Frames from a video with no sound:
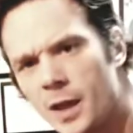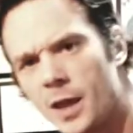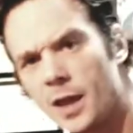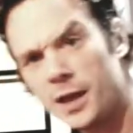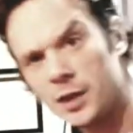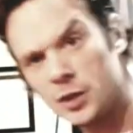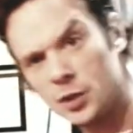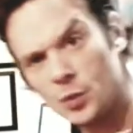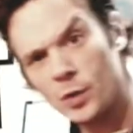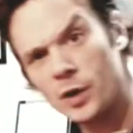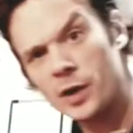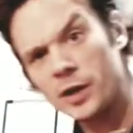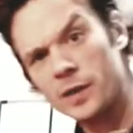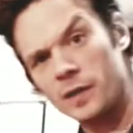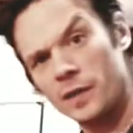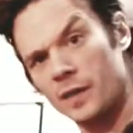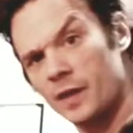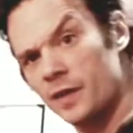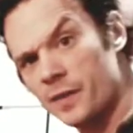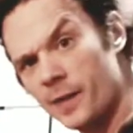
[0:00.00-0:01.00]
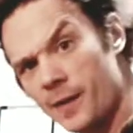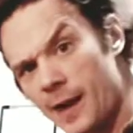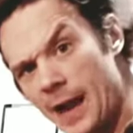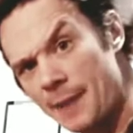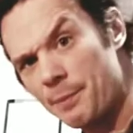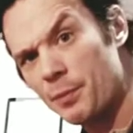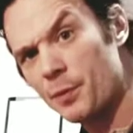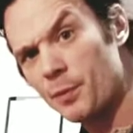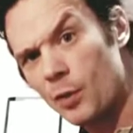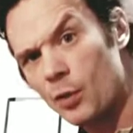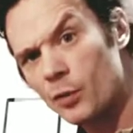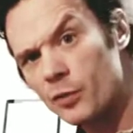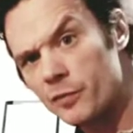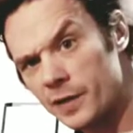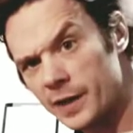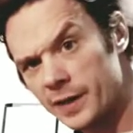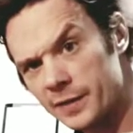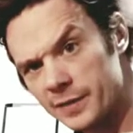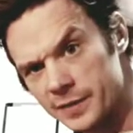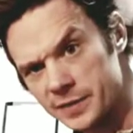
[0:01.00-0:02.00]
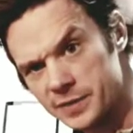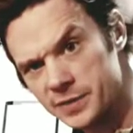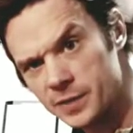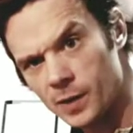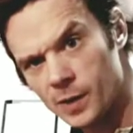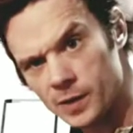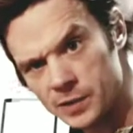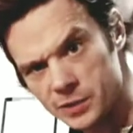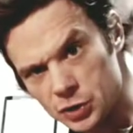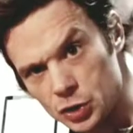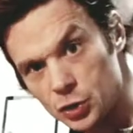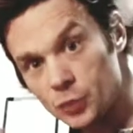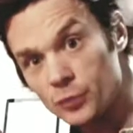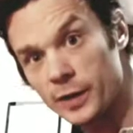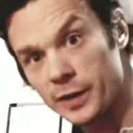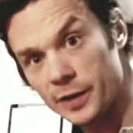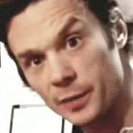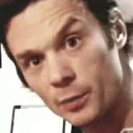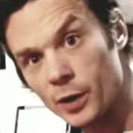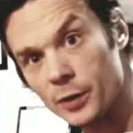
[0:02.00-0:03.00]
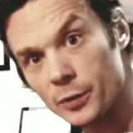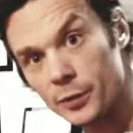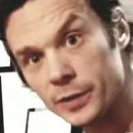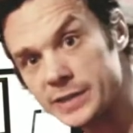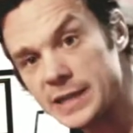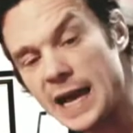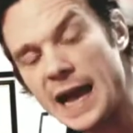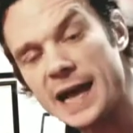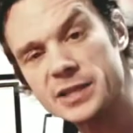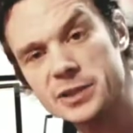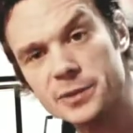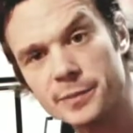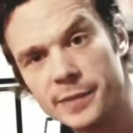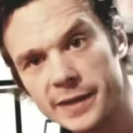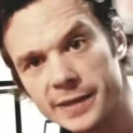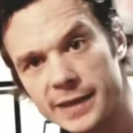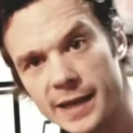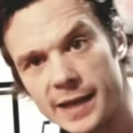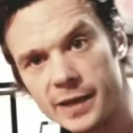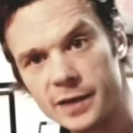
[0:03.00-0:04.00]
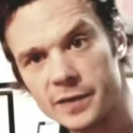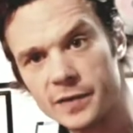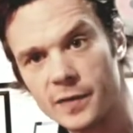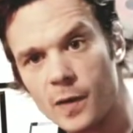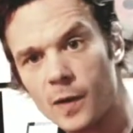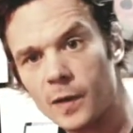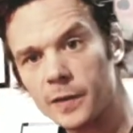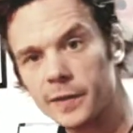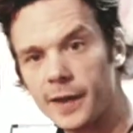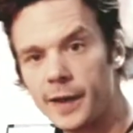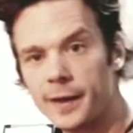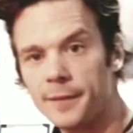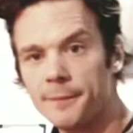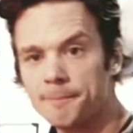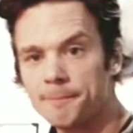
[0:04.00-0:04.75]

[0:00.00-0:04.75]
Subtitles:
And you want it, and they're hyper motivated, these dogs, and you really want to exacerbate that in a dog that